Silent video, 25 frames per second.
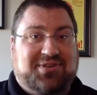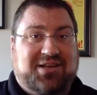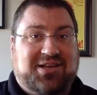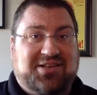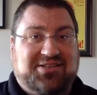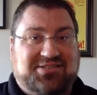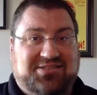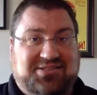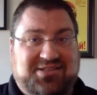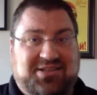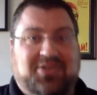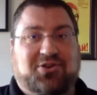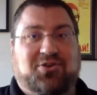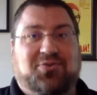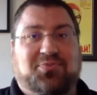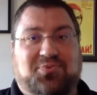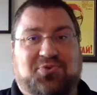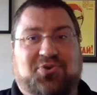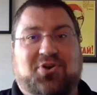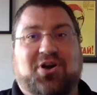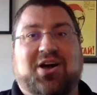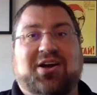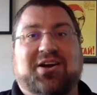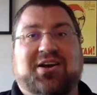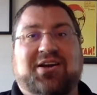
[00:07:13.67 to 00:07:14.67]
a single
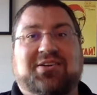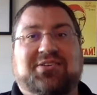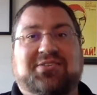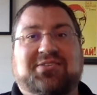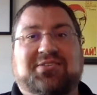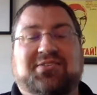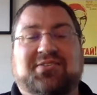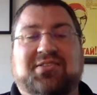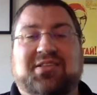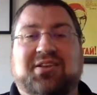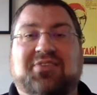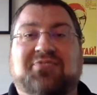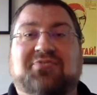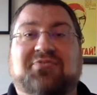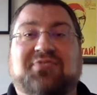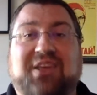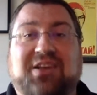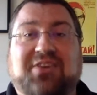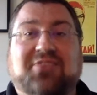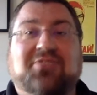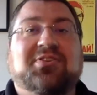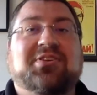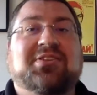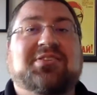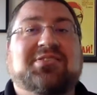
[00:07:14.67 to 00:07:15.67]
product that a
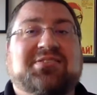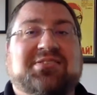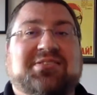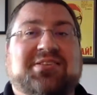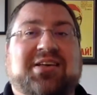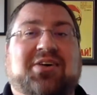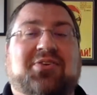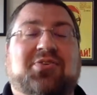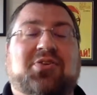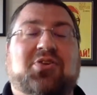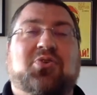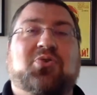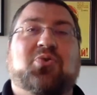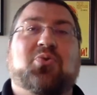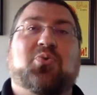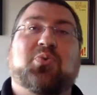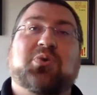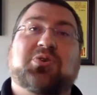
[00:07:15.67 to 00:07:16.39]
vendor can sell you,